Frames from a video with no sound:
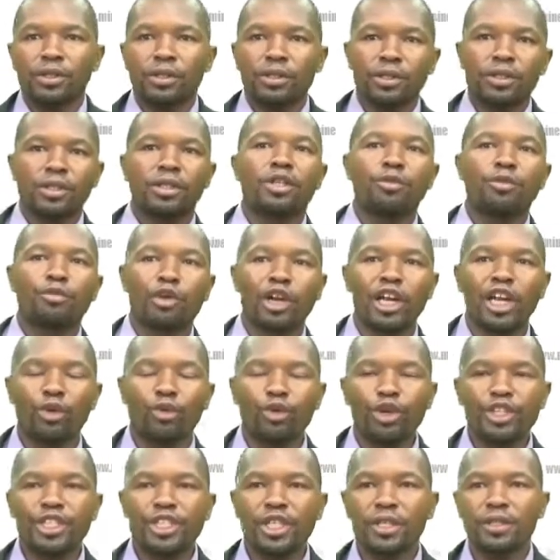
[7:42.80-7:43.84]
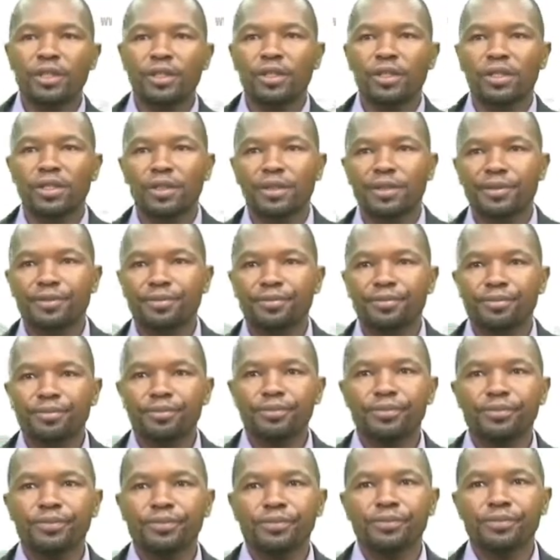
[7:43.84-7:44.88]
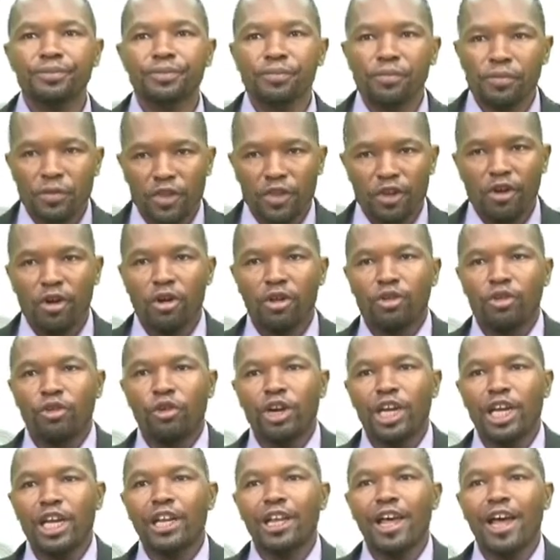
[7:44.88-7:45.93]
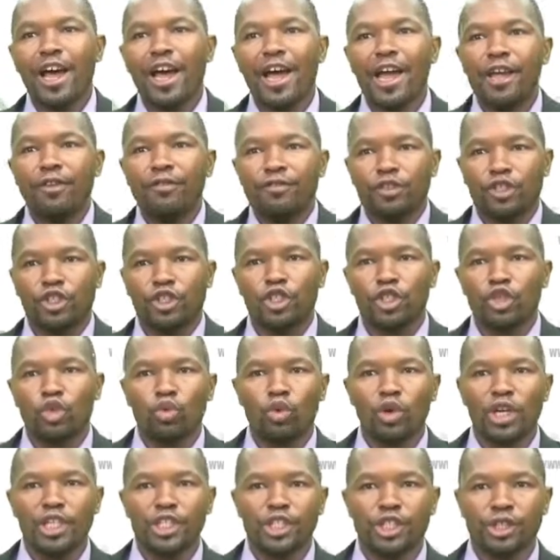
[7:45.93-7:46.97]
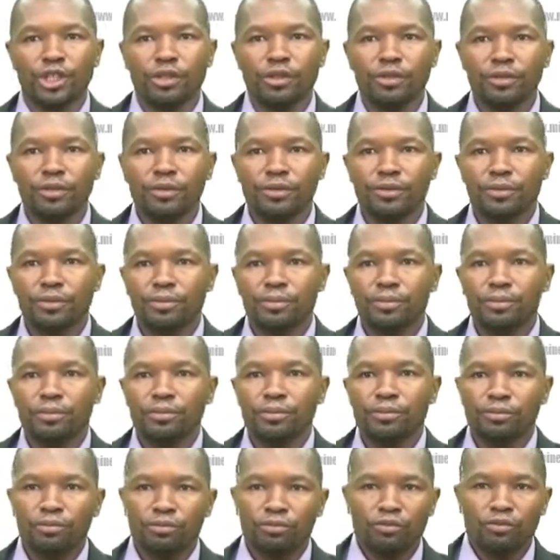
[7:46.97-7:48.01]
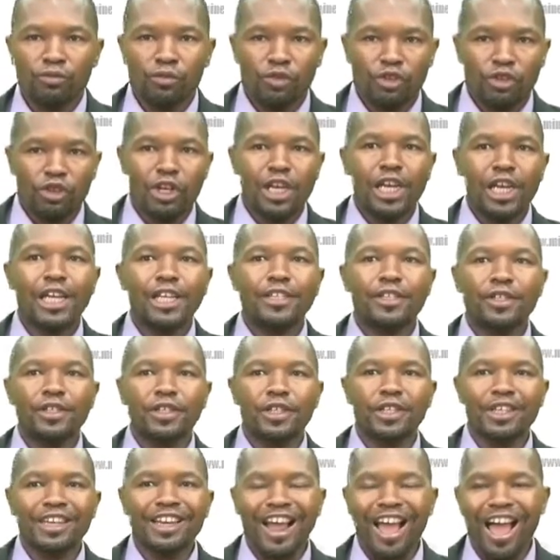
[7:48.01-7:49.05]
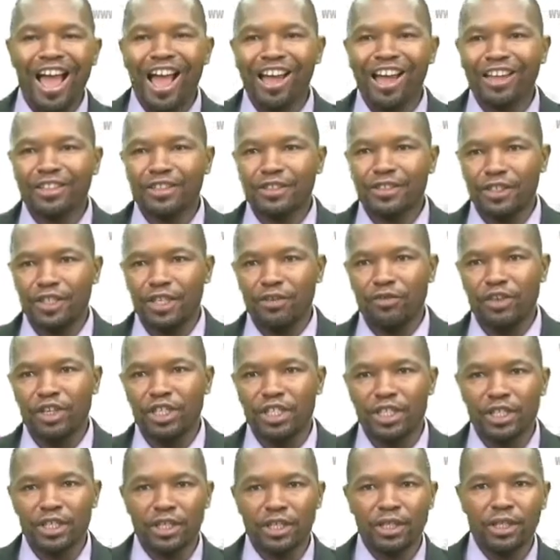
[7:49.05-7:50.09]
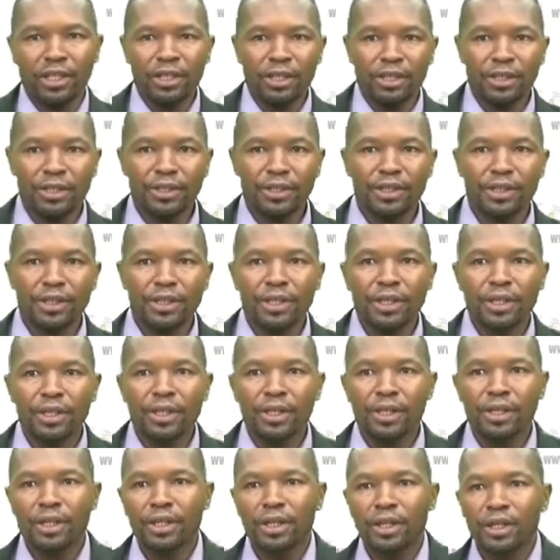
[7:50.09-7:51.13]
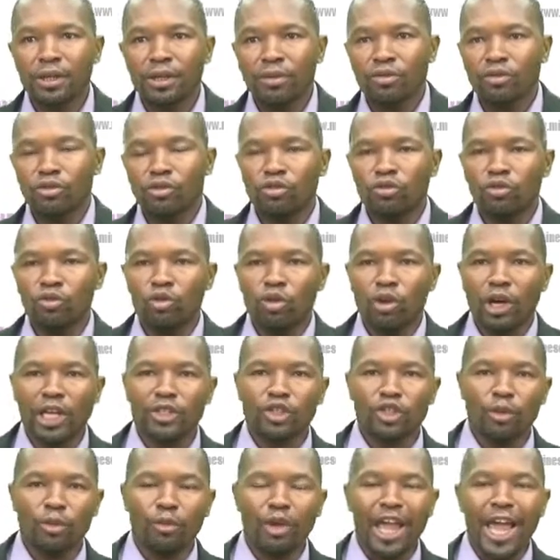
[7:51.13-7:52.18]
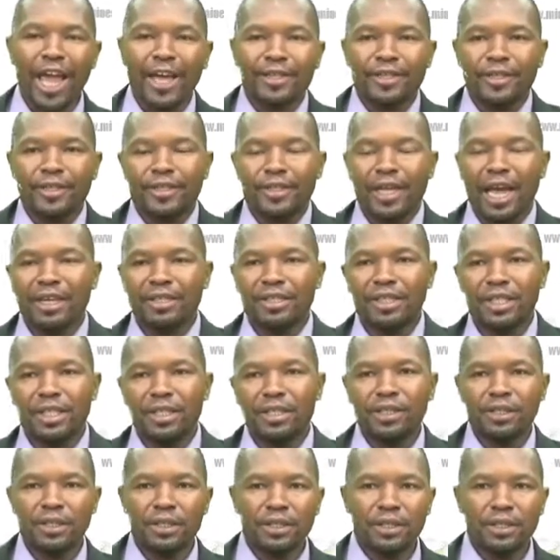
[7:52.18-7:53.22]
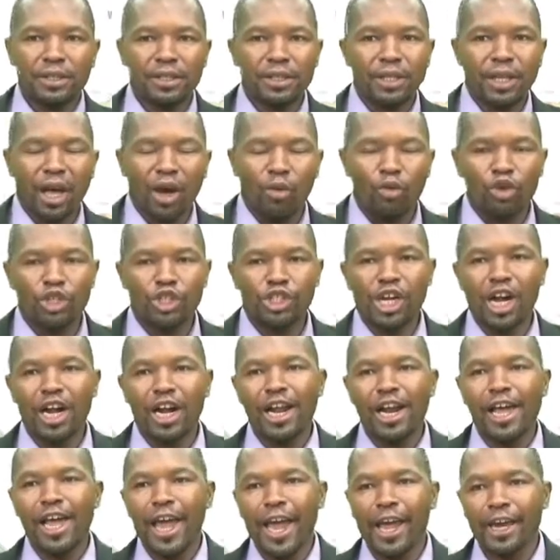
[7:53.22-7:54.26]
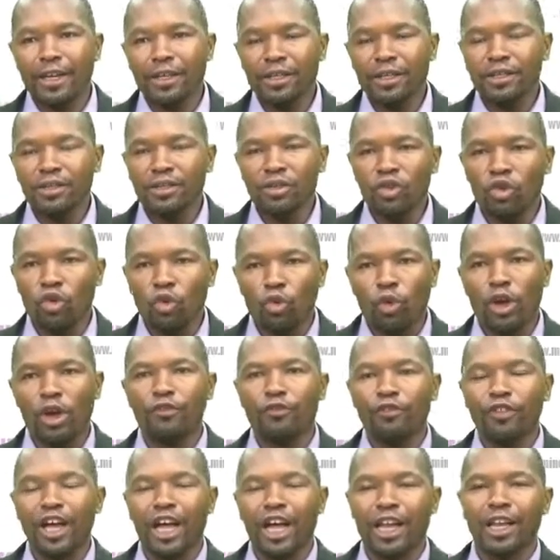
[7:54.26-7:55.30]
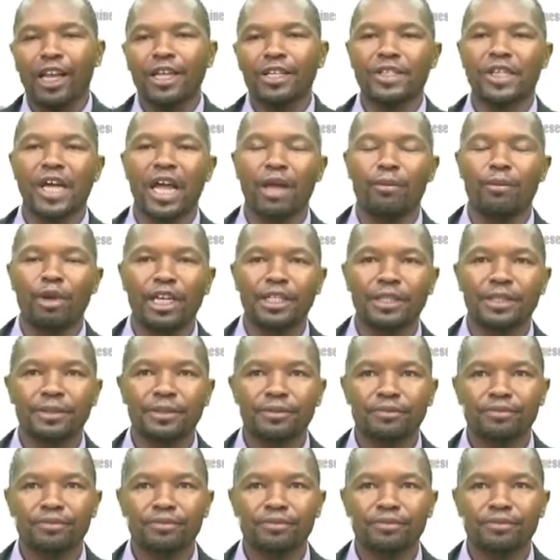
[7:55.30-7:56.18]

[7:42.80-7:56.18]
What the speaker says: the prerequisites, the real life situation, the lesson activity, look at some exercises, and we shall end with an assignment.